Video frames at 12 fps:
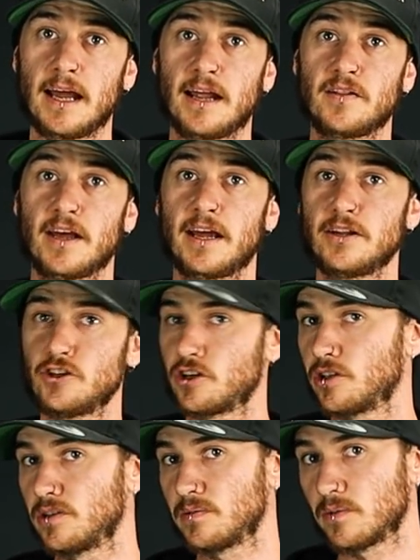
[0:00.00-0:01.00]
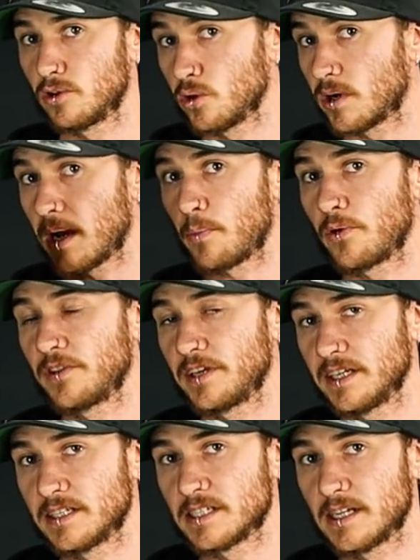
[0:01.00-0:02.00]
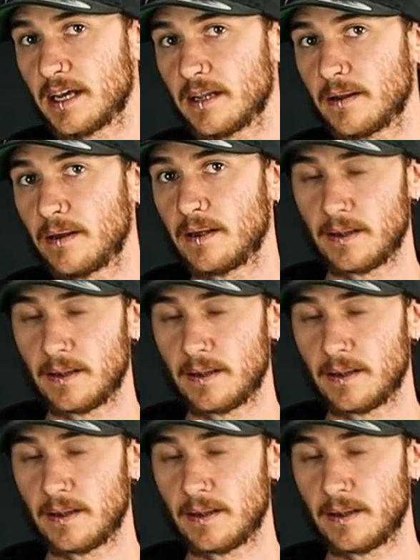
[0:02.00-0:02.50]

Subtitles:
And then you can look up on the internet,